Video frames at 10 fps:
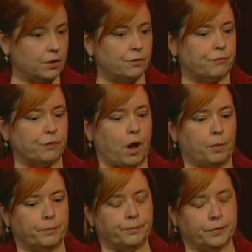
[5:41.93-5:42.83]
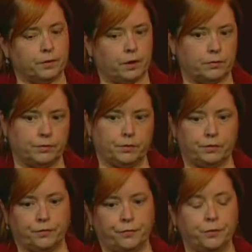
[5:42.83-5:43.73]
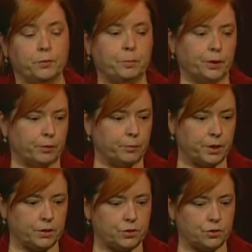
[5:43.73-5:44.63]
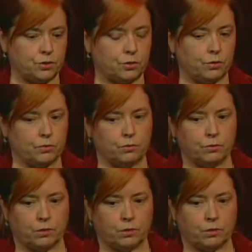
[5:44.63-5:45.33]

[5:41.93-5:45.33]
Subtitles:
from food pyramids to